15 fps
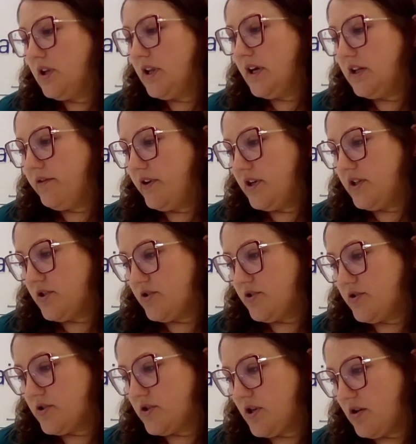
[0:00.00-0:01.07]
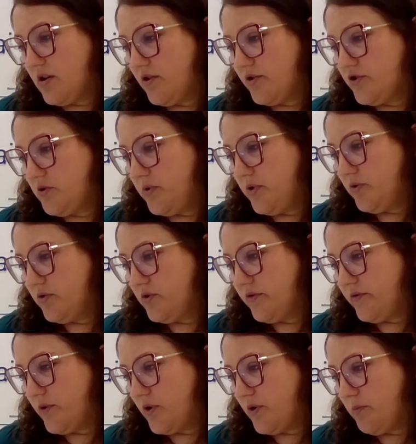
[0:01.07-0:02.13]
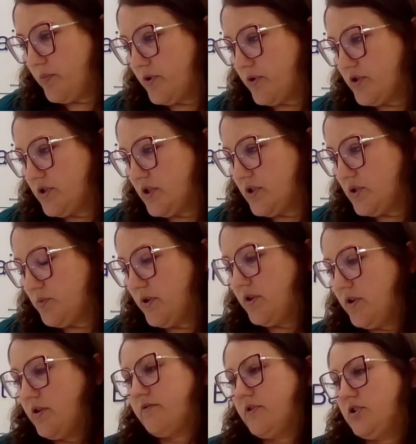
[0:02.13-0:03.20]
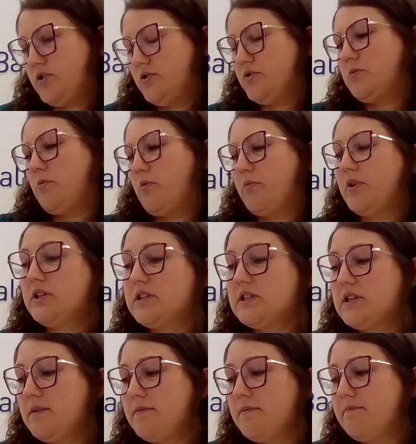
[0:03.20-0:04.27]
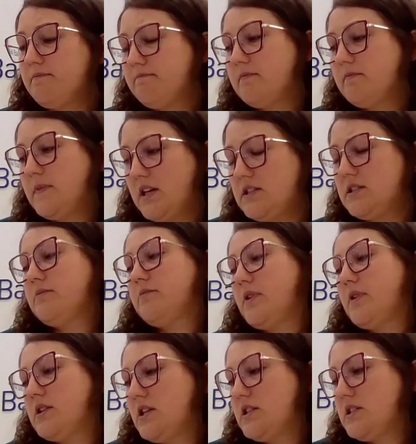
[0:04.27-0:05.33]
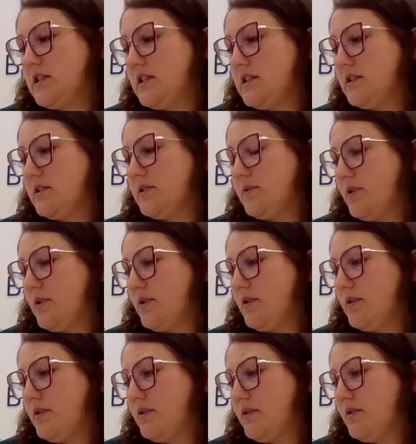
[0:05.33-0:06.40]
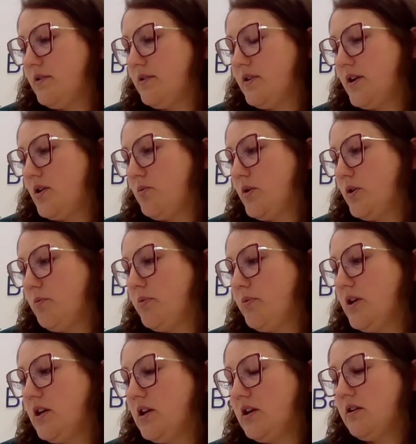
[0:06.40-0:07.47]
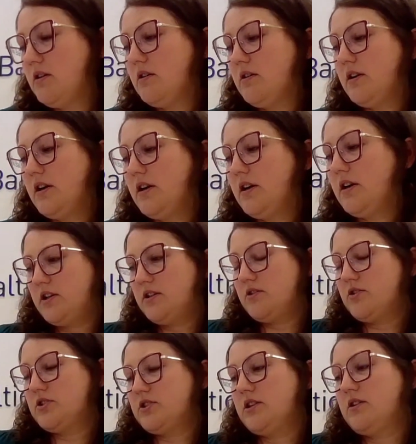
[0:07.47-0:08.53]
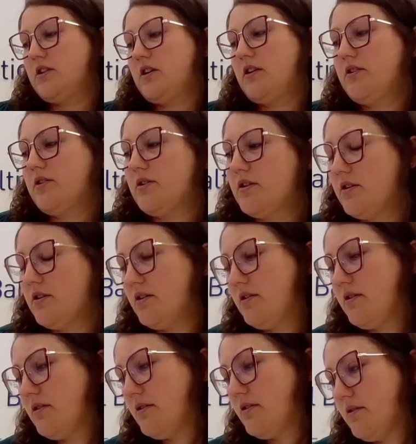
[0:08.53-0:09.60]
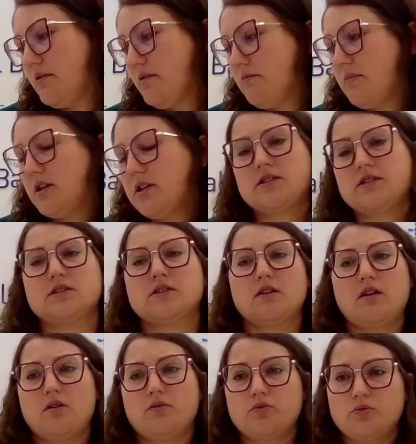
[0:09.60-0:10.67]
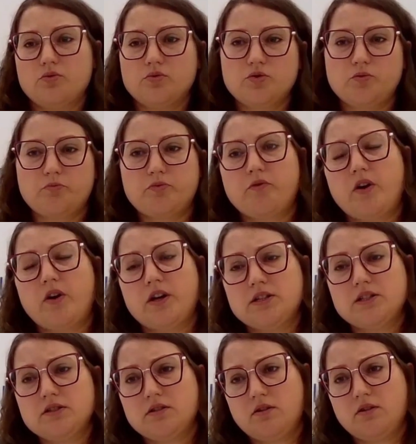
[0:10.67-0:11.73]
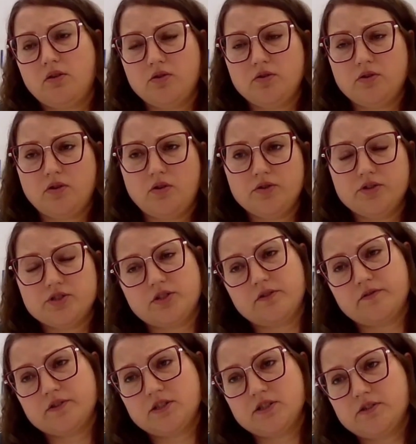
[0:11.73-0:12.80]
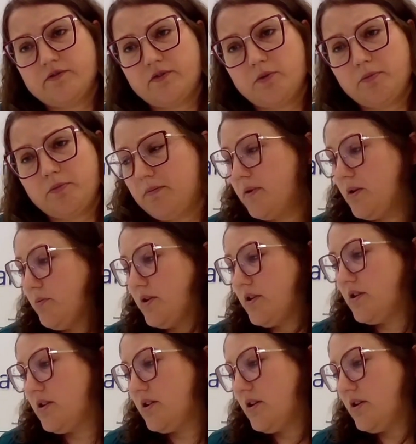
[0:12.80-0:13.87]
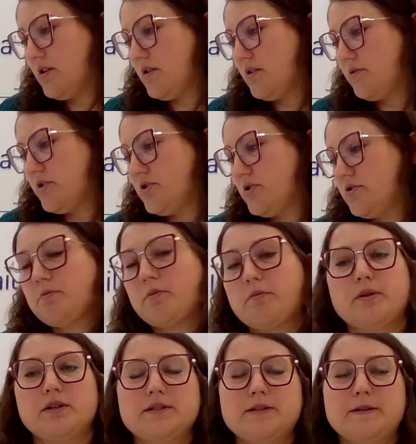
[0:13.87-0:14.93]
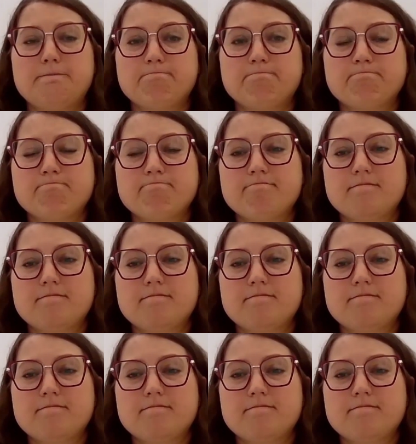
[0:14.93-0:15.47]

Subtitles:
Will elevators contribute for persons with reduced mobility? Yes, as I said, there will be elevators and other means how to provide all the services for people with reduced mobility.